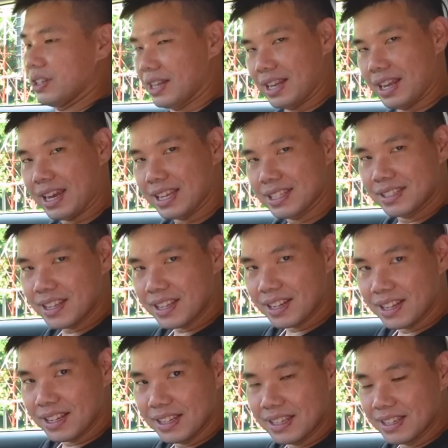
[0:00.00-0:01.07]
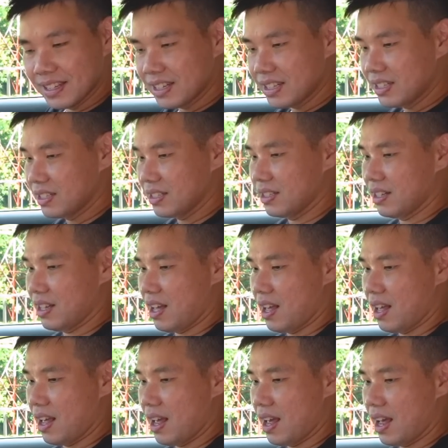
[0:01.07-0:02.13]
Like I said earlier,
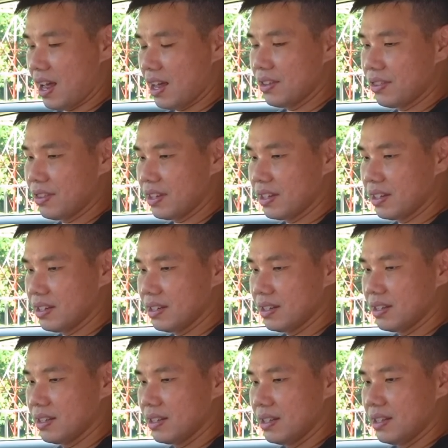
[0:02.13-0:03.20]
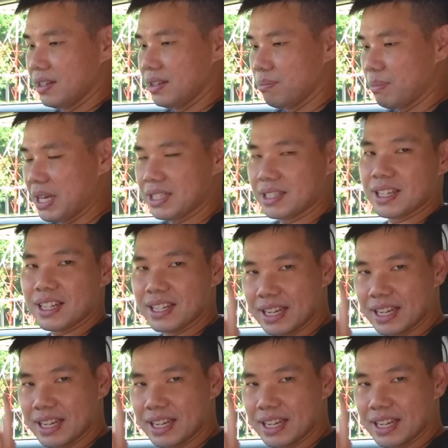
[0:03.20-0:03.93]
I think Mazda